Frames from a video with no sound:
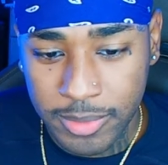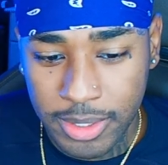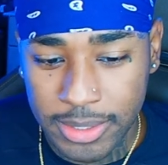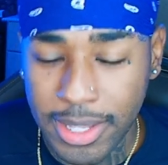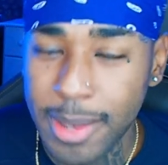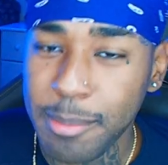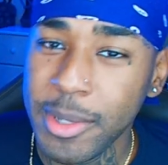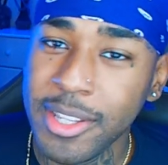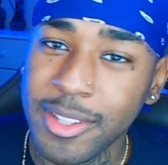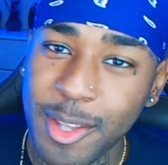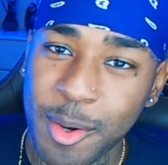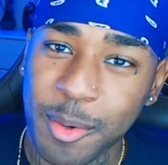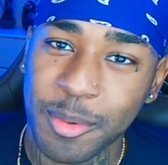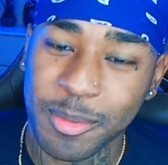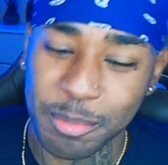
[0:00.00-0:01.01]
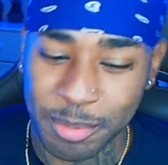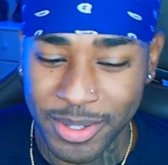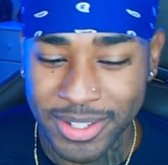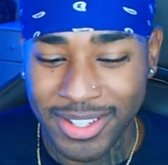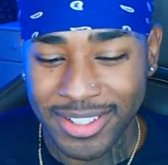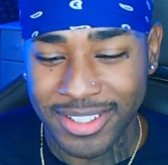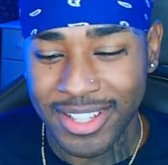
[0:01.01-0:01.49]
Let me know. Put
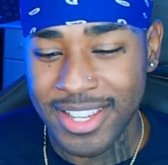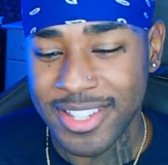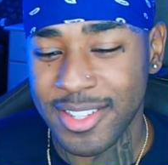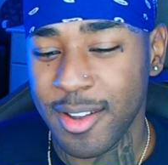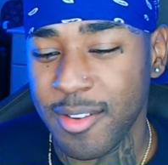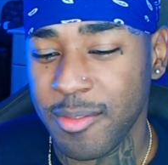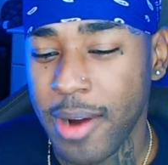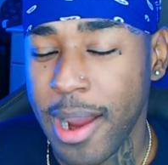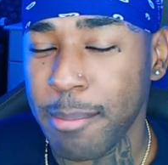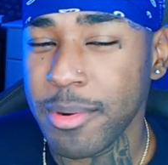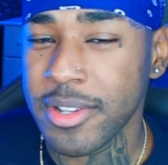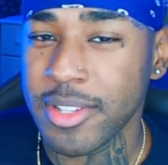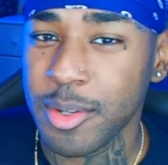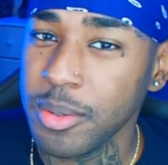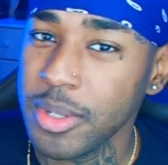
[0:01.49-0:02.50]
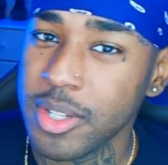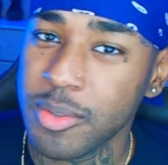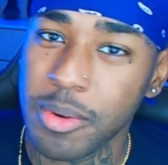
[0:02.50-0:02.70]
a list of rappers of who this